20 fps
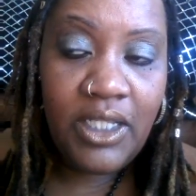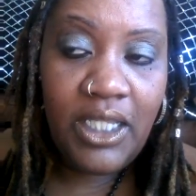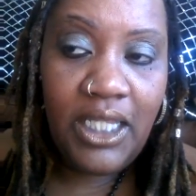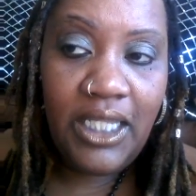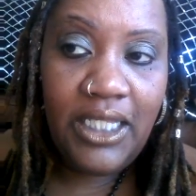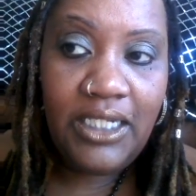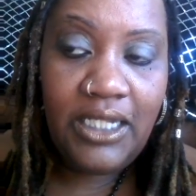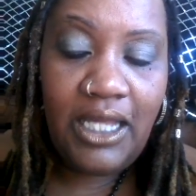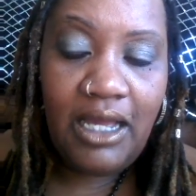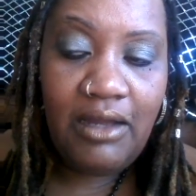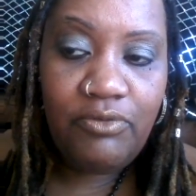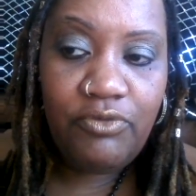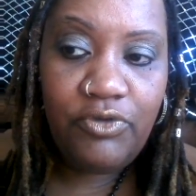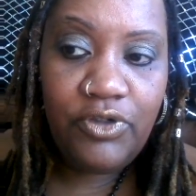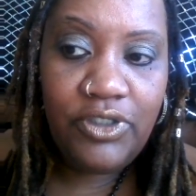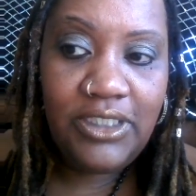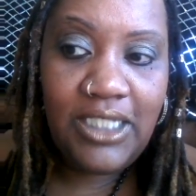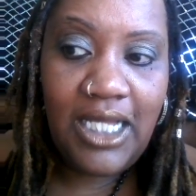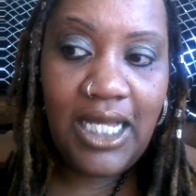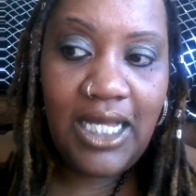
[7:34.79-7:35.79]
And I
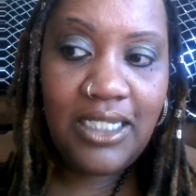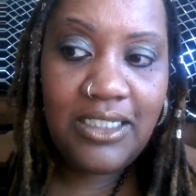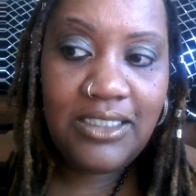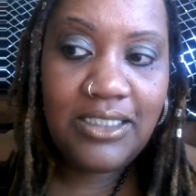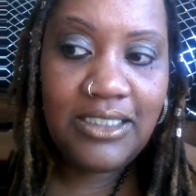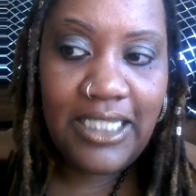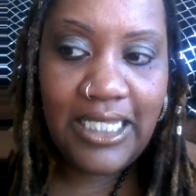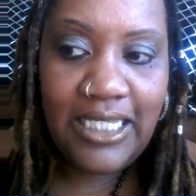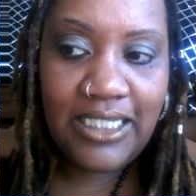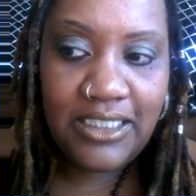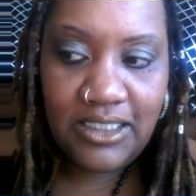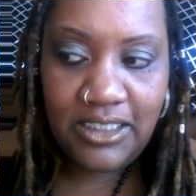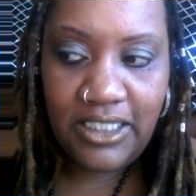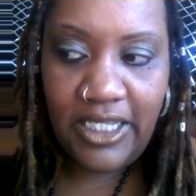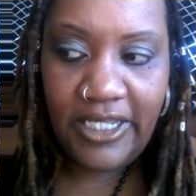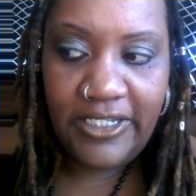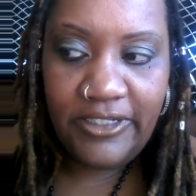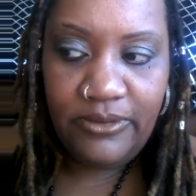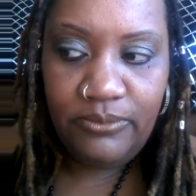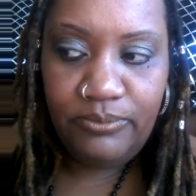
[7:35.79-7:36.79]
realized last
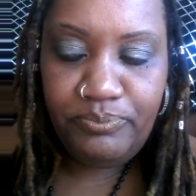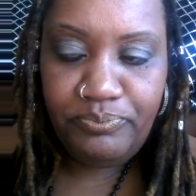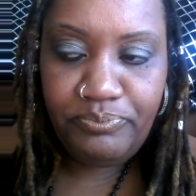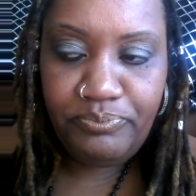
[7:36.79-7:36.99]
night